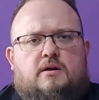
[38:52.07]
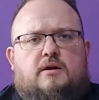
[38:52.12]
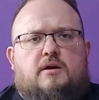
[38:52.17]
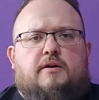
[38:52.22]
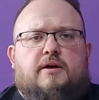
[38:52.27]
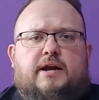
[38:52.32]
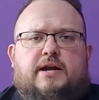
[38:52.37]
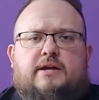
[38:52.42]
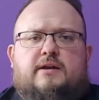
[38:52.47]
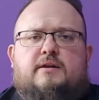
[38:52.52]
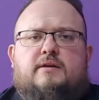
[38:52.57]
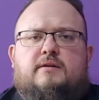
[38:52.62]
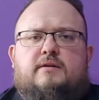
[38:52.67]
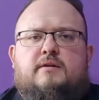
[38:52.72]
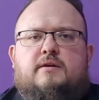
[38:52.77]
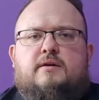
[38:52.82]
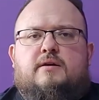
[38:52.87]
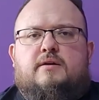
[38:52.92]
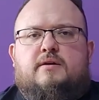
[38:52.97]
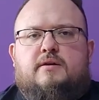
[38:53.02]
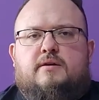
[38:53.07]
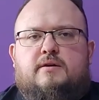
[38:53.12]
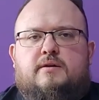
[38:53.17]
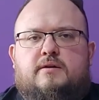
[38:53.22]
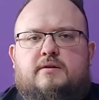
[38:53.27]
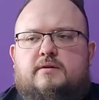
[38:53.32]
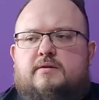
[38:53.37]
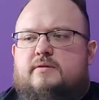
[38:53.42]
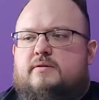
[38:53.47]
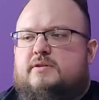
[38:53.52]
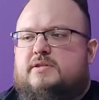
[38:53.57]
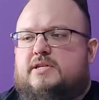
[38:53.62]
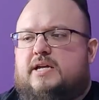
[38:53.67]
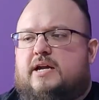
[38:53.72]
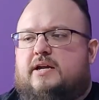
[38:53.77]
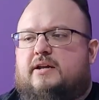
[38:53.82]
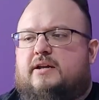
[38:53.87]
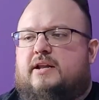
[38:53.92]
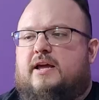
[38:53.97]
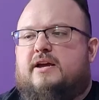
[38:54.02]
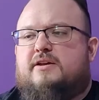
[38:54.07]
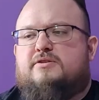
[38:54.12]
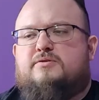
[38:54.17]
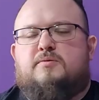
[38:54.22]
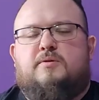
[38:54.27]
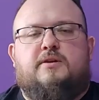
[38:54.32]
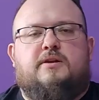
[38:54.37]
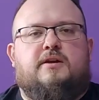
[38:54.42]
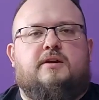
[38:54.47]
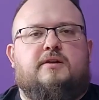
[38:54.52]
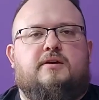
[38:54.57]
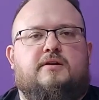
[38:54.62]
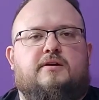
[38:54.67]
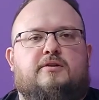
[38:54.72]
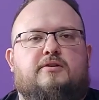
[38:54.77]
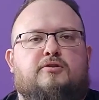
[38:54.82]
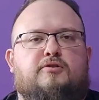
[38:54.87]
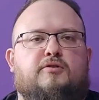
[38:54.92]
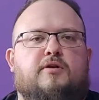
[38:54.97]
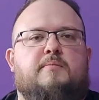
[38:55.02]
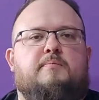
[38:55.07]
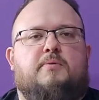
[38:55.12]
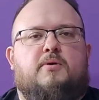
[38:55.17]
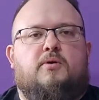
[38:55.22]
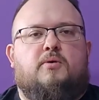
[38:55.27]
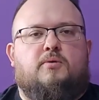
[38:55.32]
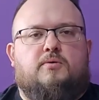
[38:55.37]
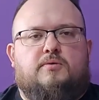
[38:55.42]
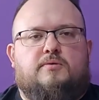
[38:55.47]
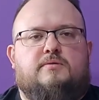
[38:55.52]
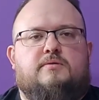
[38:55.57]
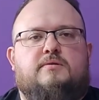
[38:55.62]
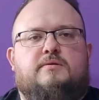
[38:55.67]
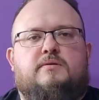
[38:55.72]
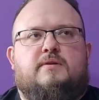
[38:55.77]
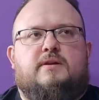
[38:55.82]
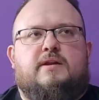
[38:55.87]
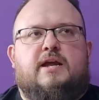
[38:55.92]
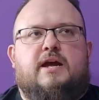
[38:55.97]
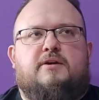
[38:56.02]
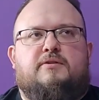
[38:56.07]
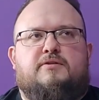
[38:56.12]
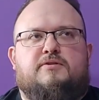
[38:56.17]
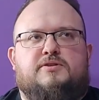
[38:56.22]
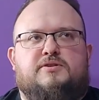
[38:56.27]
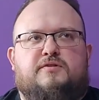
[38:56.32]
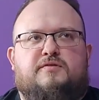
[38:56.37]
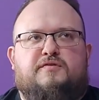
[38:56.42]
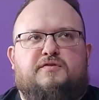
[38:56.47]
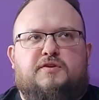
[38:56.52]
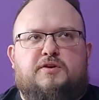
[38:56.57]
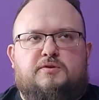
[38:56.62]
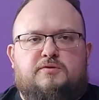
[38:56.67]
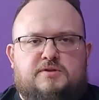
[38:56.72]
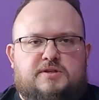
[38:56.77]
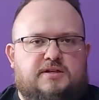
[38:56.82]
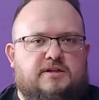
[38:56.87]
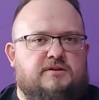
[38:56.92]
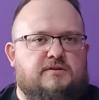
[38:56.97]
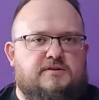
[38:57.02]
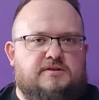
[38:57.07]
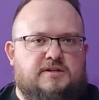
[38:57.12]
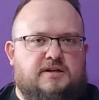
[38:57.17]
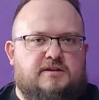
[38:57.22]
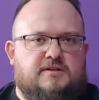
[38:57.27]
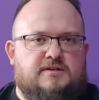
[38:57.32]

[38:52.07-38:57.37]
All right, second last one here, grip hold. Now there's a few skills I